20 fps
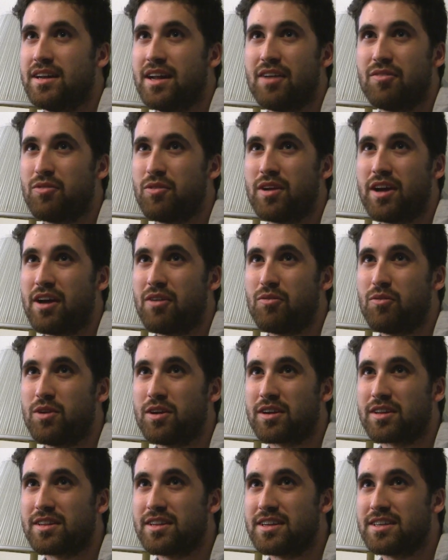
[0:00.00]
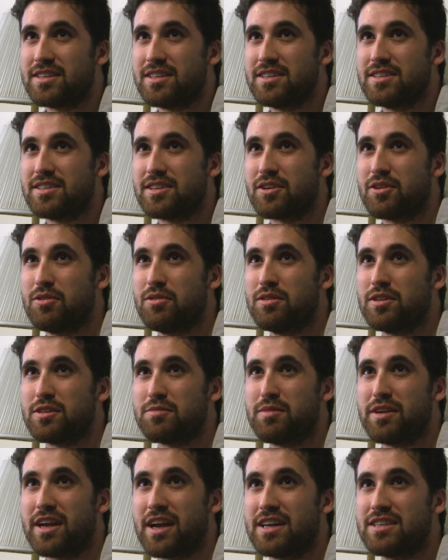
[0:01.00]
Everyone at work thinks he's the
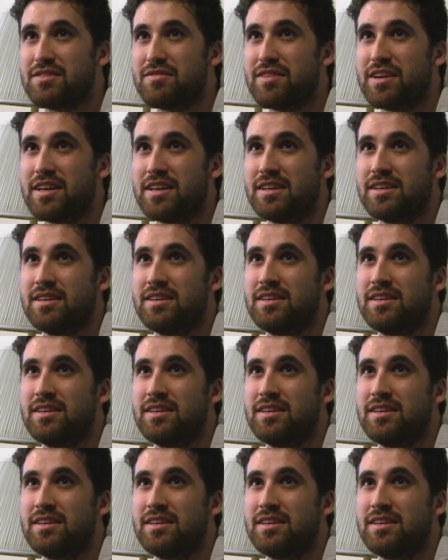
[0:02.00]
coolest because of it.